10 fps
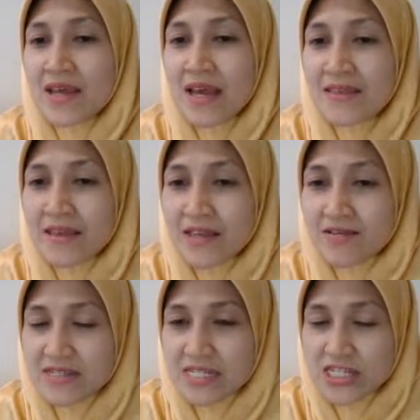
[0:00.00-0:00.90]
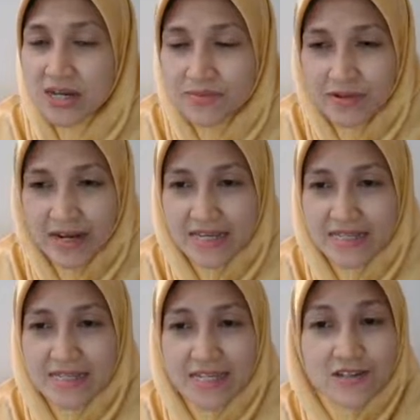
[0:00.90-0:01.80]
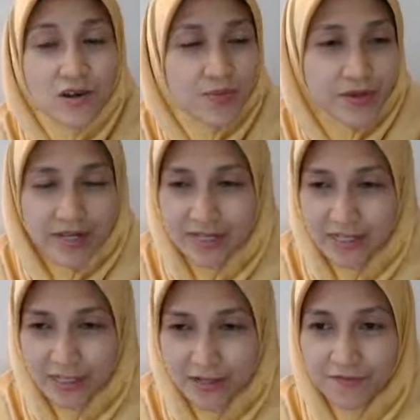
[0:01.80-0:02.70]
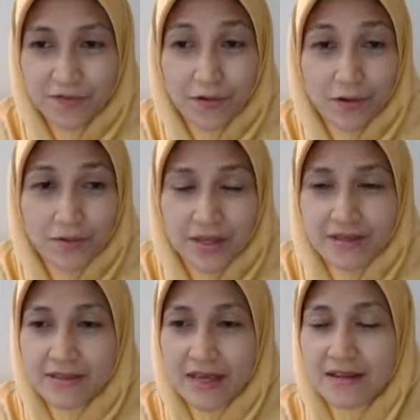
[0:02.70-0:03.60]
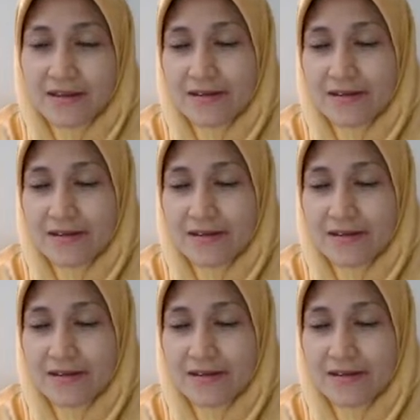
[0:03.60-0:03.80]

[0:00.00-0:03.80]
And then there is a sharp rise in opioid addiction following that